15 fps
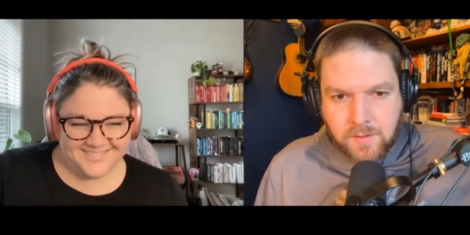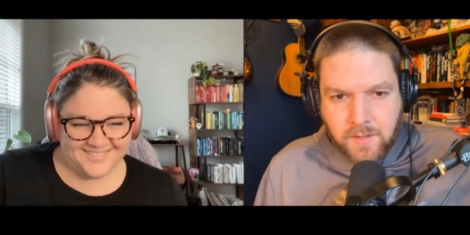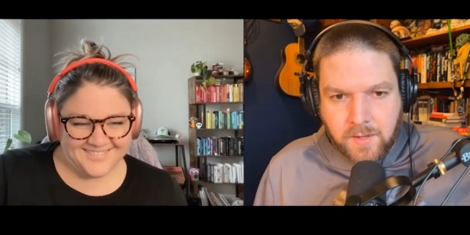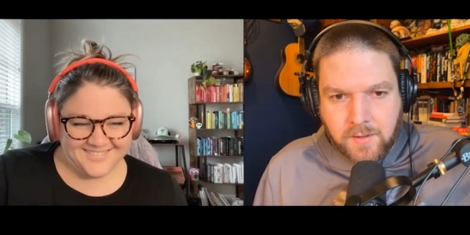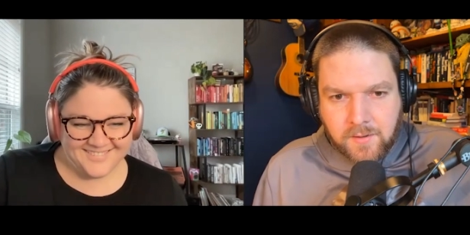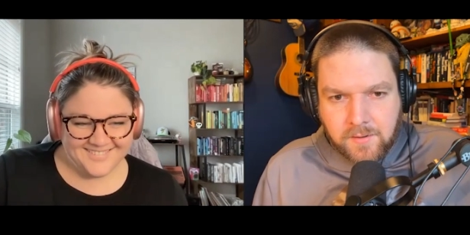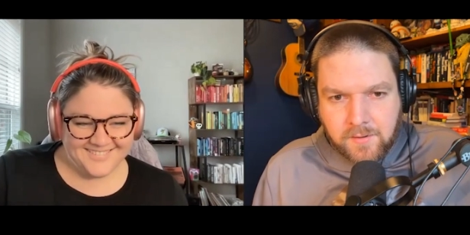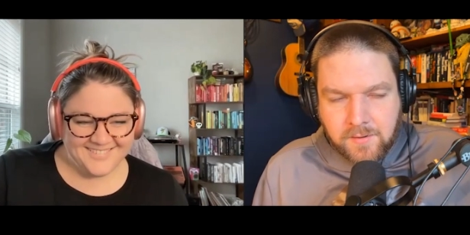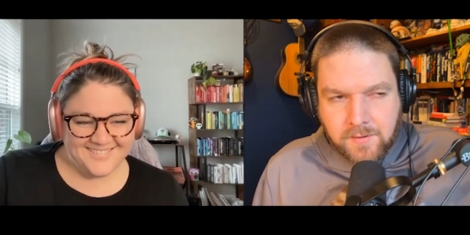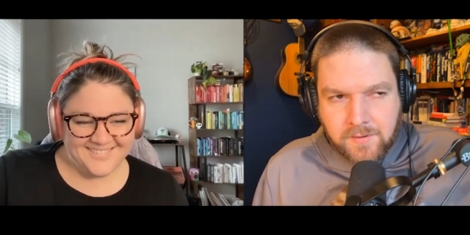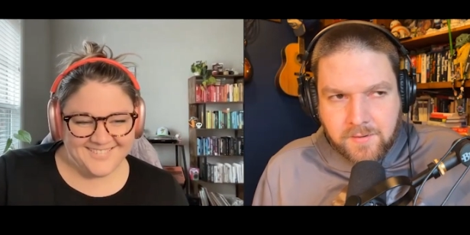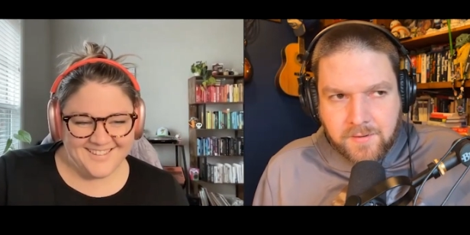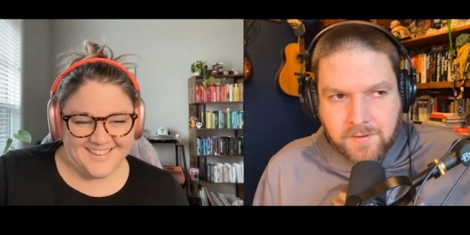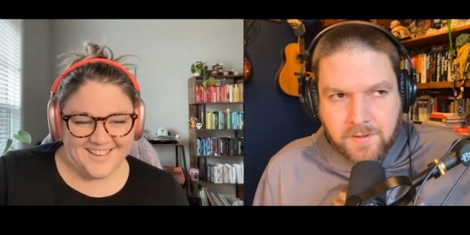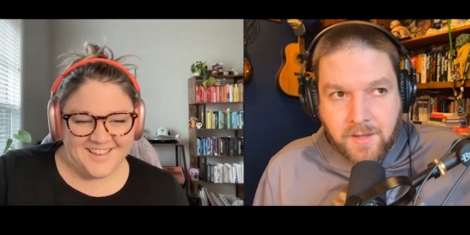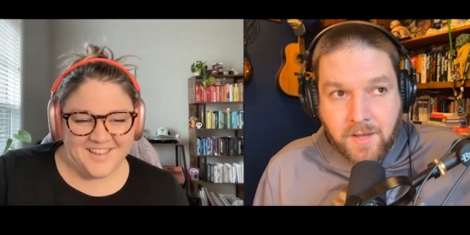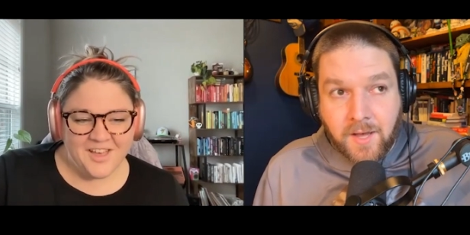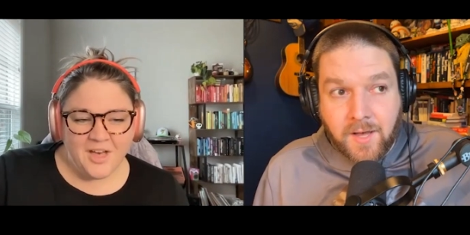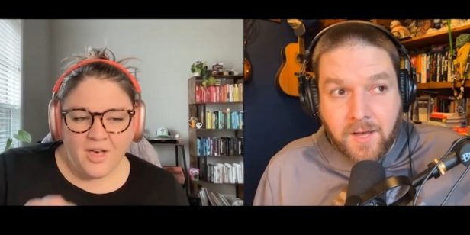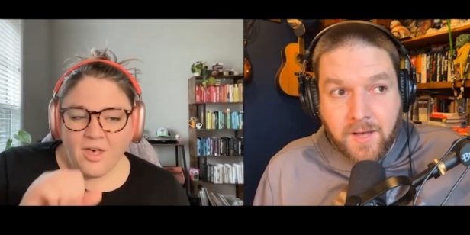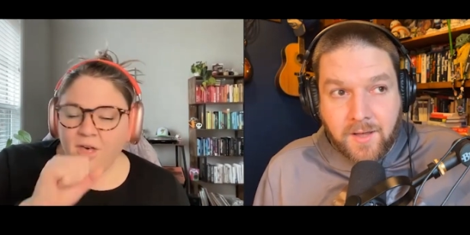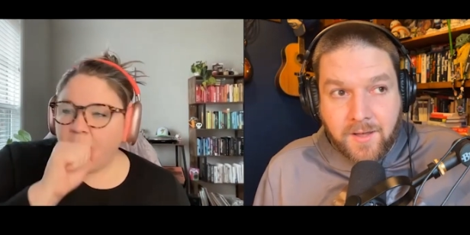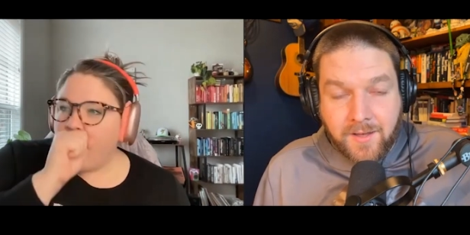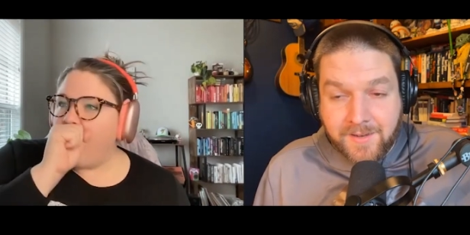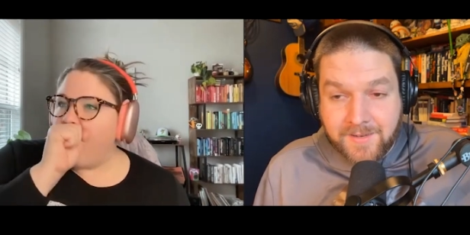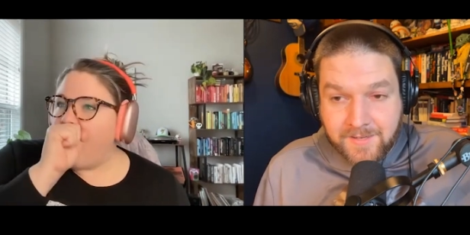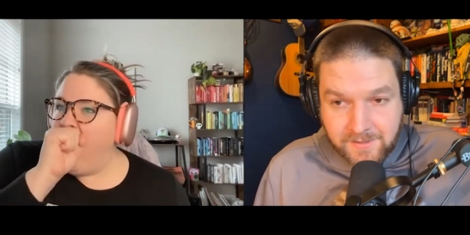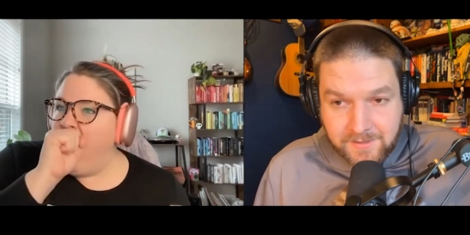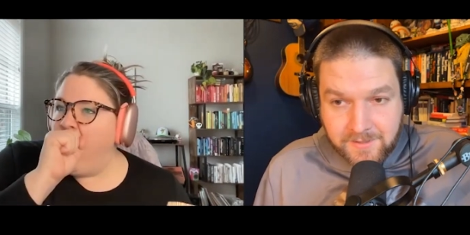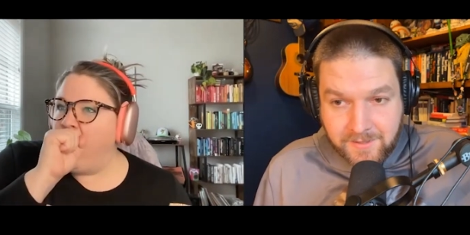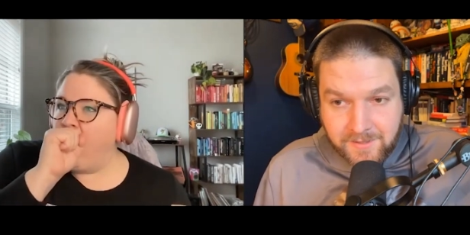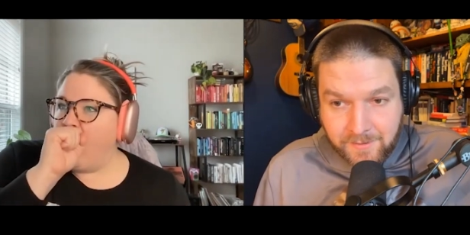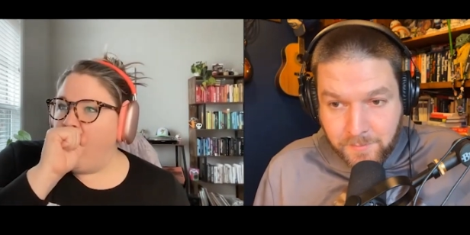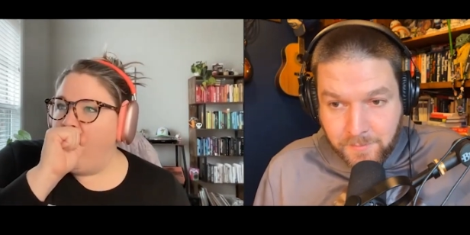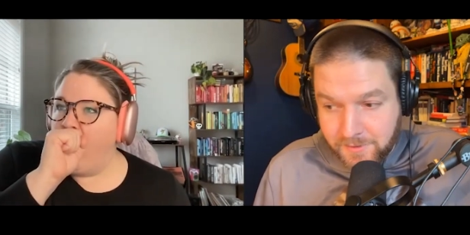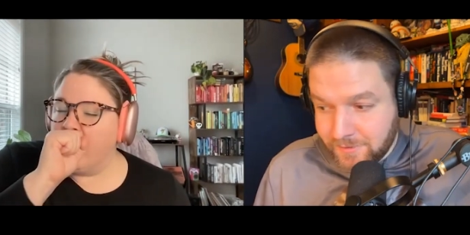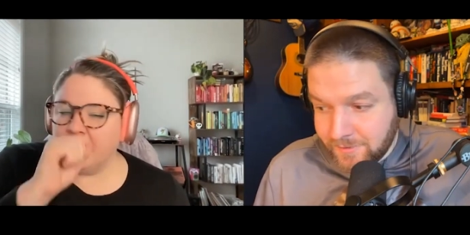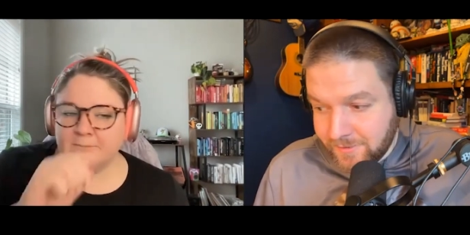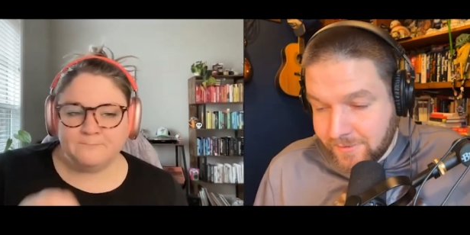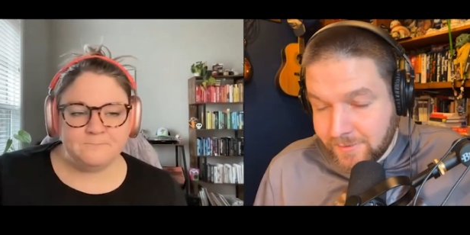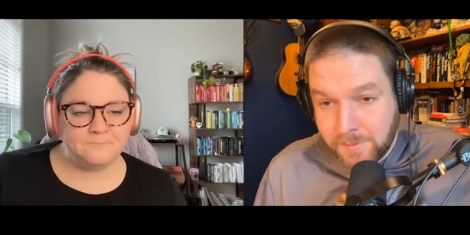Speaker 1: Yeah. Uh, I did see a picture.